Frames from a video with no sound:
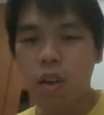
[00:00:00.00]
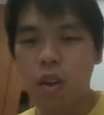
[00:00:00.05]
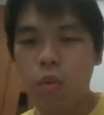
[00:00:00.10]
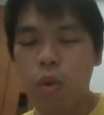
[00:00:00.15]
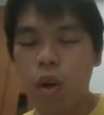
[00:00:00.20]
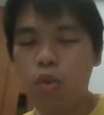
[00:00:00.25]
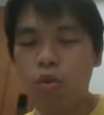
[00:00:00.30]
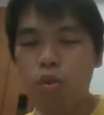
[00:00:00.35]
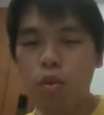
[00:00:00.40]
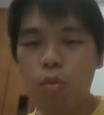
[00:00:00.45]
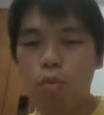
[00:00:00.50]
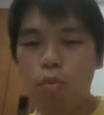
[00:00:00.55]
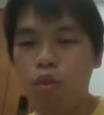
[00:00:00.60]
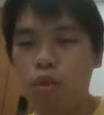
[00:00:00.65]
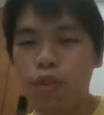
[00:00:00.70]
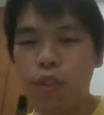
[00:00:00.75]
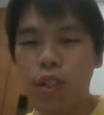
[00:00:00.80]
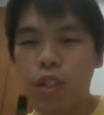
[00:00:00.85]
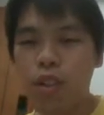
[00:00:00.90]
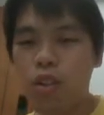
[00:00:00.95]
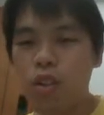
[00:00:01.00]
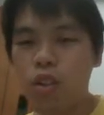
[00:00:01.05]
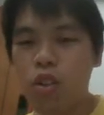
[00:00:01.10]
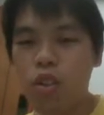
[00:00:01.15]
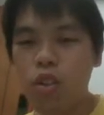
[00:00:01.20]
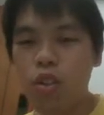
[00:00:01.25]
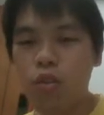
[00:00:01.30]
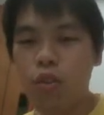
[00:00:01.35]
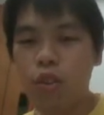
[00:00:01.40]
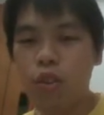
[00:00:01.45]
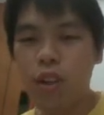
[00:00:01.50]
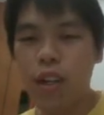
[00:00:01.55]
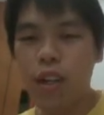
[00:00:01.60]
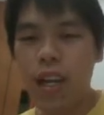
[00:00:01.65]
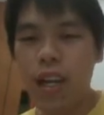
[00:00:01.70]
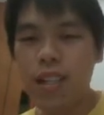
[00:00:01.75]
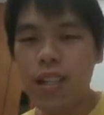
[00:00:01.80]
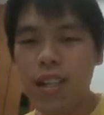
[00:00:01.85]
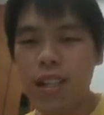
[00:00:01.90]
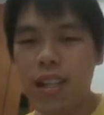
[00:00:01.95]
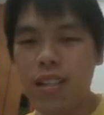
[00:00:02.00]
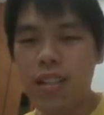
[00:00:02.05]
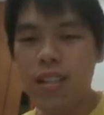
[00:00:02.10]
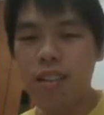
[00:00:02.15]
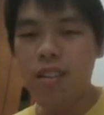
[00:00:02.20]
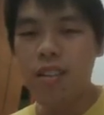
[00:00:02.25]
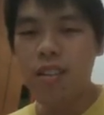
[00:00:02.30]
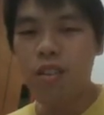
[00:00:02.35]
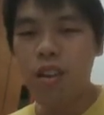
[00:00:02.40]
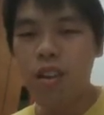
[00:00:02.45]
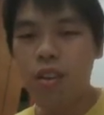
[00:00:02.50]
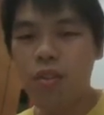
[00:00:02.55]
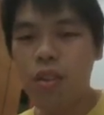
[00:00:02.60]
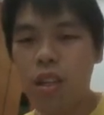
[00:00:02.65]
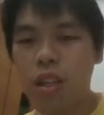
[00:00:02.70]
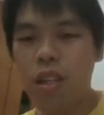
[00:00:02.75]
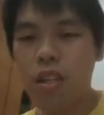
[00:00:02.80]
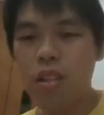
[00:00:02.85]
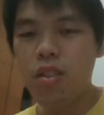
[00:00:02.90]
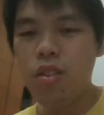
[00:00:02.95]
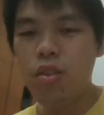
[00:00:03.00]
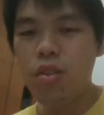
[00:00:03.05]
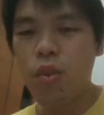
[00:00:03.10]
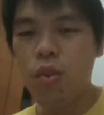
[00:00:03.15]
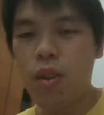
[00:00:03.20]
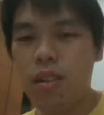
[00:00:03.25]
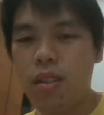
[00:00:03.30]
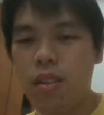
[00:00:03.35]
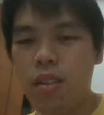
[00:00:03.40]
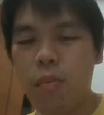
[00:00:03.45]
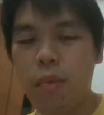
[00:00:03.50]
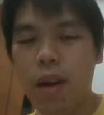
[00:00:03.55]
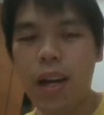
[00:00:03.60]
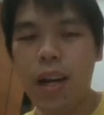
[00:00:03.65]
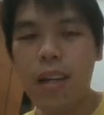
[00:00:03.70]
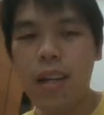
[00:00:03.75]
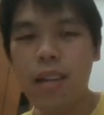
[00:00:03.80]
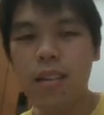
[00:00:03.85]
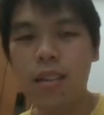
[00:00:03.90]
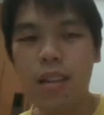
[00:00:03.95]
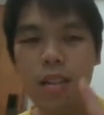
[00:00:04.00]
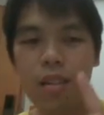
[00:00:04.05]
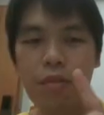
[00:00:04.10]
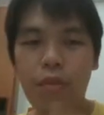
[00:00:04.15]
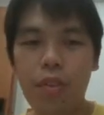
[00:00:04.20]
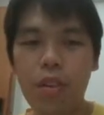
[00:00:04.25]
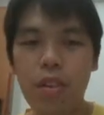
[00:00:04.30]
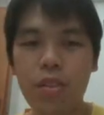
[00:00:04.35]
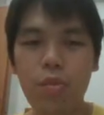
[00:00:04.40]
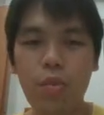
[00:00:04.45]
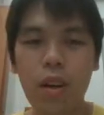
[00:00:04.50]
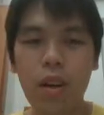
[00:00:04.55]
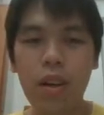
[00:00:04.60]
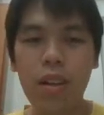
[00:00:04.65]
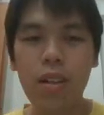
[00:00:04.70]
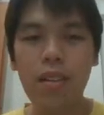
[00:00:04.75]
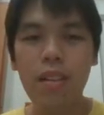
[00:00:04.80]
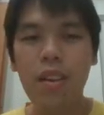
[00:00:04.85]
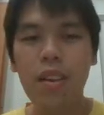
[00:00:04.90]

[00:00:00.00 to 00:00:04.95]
Once we move the cone, you realize that the center of gravity is still at the same height. That's the first one.